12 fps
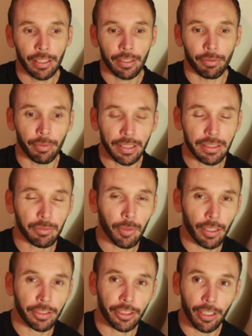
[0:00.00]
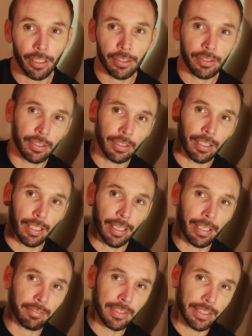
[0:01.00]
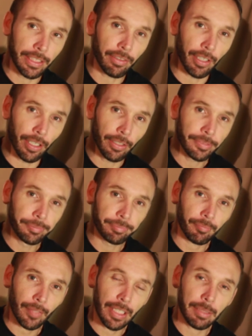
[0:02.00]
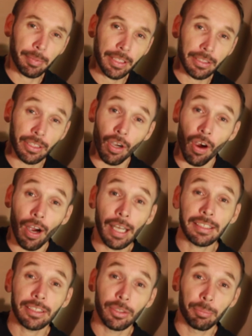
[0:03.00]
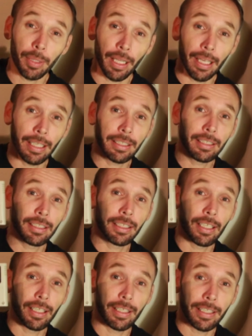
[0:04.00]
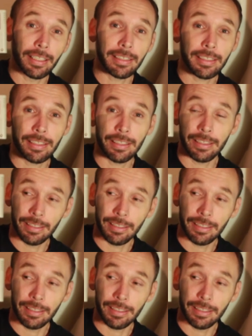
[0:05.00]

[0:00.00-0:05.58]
The reason why I chose F-Zero is because I still play this